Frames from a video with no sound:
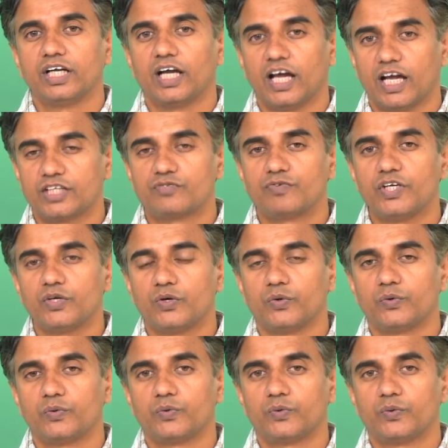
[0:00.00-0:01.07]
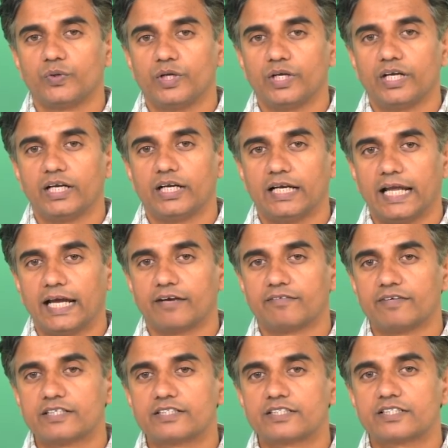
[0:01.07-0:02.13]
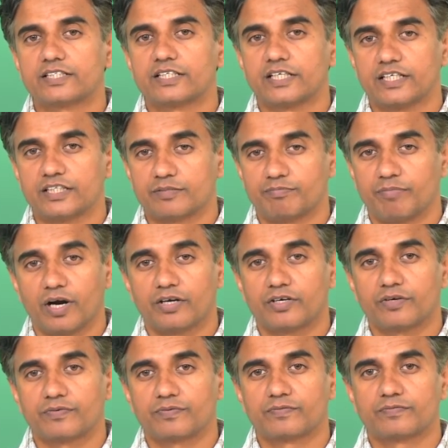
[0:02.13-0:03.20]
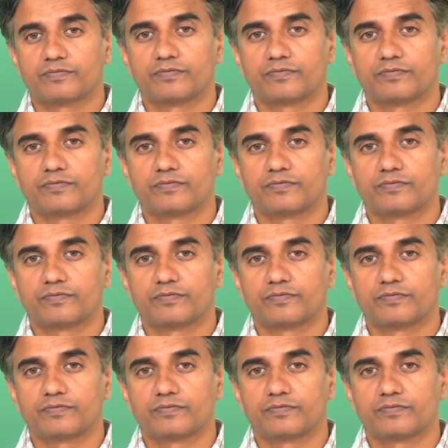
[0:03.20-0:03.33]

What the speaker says: As we know, language is part of,